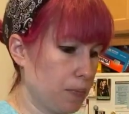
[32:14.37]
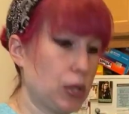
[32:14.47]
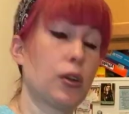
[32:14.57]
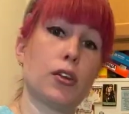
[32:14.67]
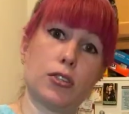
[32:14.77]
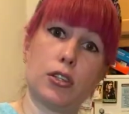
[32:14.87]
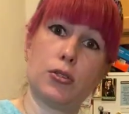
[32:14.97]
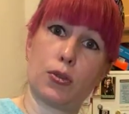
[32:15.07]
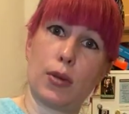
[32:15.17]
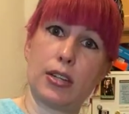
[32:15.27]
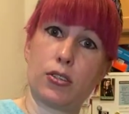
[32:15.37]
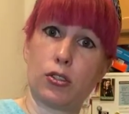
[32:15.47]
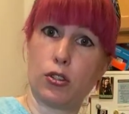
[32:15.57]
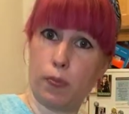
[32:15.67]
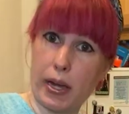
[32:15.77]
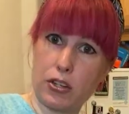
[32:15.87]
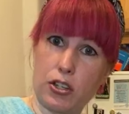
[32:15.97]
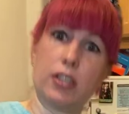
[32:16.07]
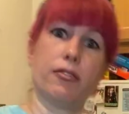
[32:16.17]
You can also use a ricer to mash it